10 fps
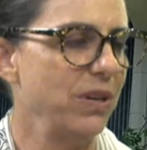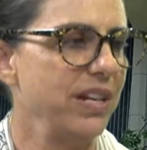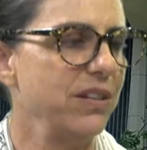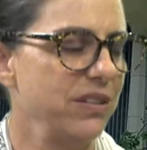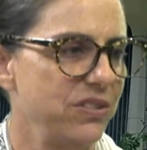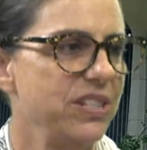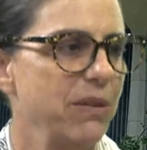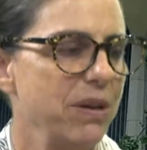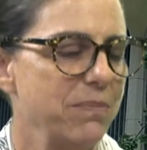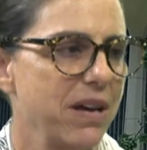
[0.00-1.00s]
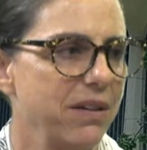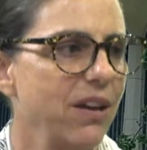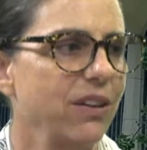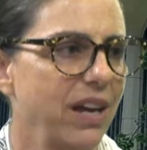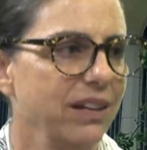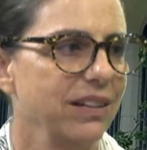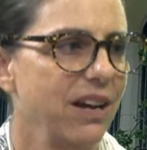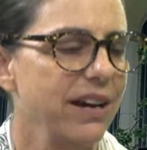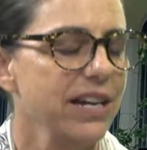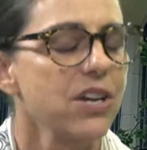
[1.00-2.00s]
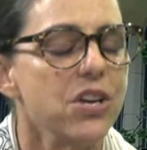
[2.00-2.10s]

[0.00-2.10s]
In statewide pot. Okay, all right.